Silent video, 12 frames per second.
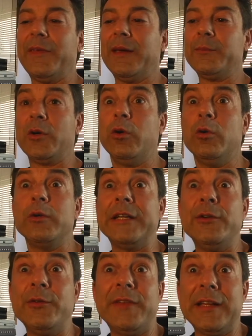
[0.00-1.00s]
them, "Oh, can you?
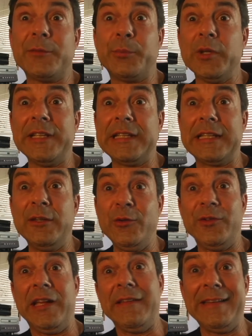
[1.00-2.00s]
That's brilliant. Can you
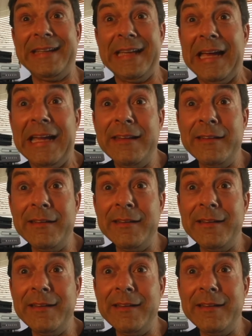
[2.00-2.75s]
say that again?"